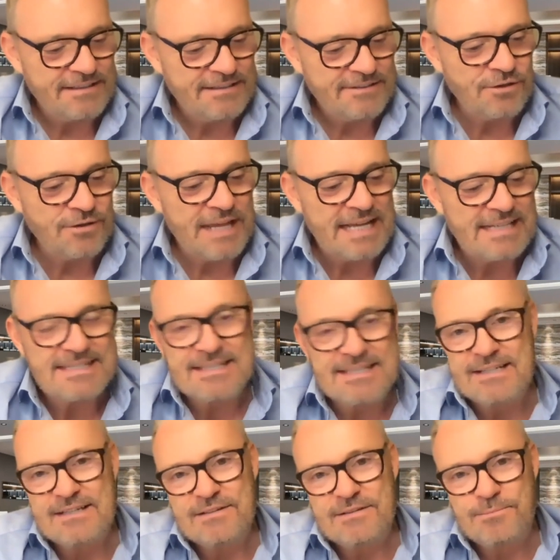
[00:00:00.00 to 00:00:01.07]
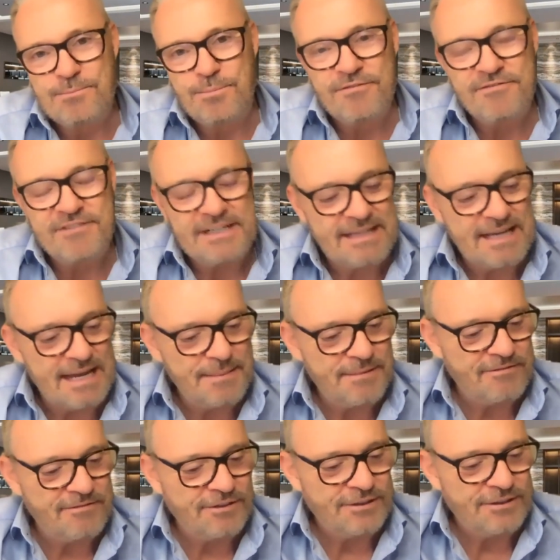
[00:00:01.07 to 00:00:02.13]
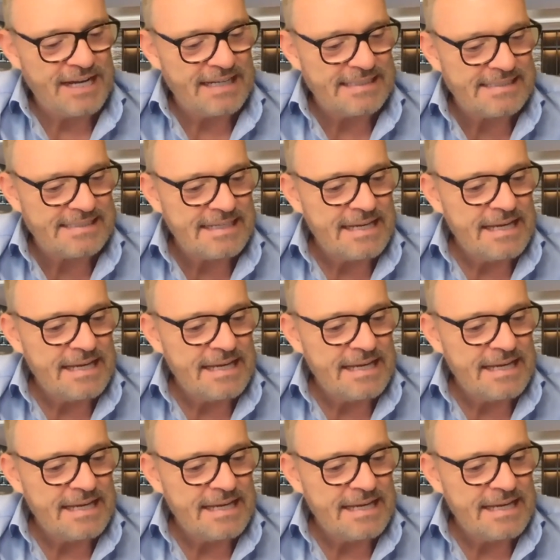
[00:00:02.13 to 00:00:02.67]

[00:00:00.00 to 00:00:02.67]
So that's a perfect timing for you guys.